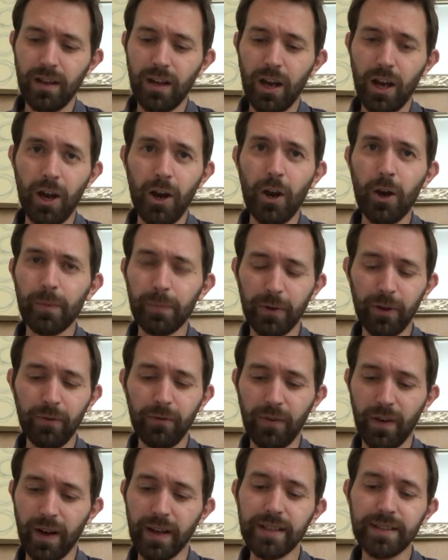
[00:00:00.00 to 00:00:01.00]
I hope you
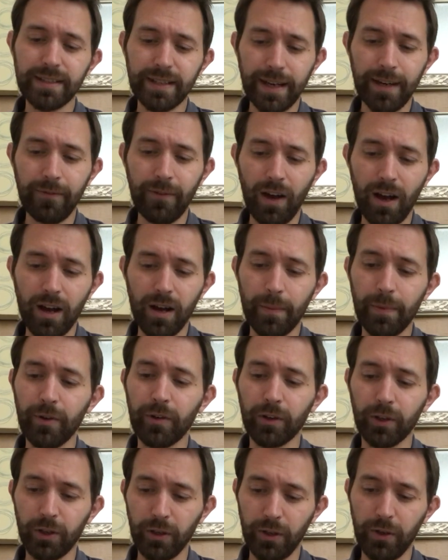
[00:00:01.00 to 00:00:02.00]
find safe harbour
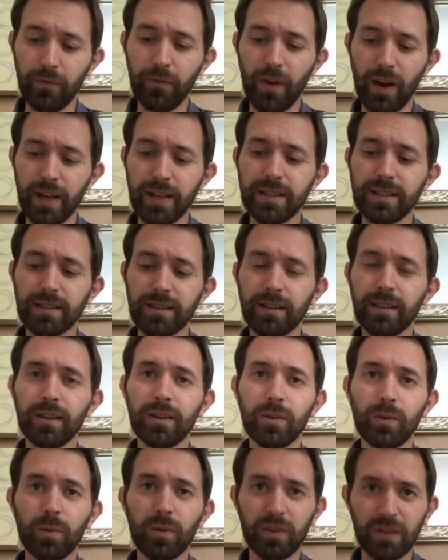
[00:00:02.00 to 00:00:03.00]
and good advice
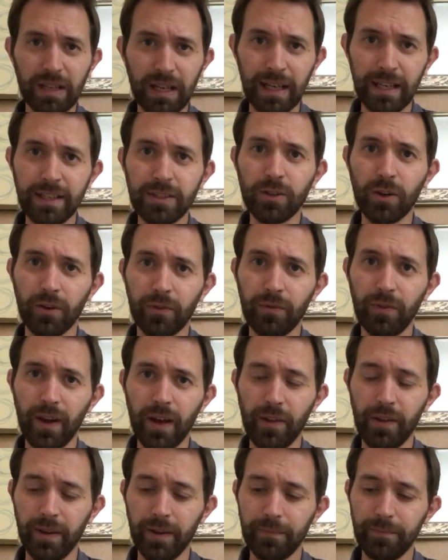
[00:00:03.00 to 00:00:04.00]
with Lily's
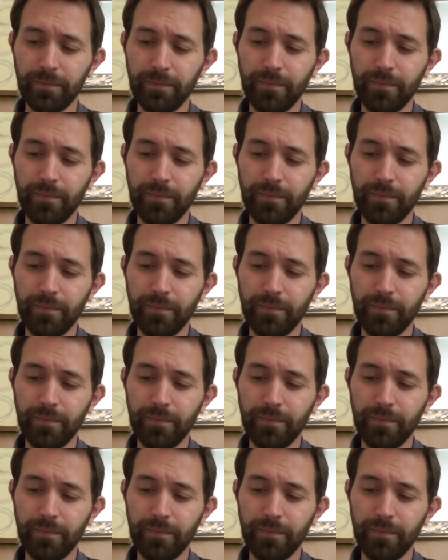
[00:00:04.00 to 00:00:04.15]
godfather."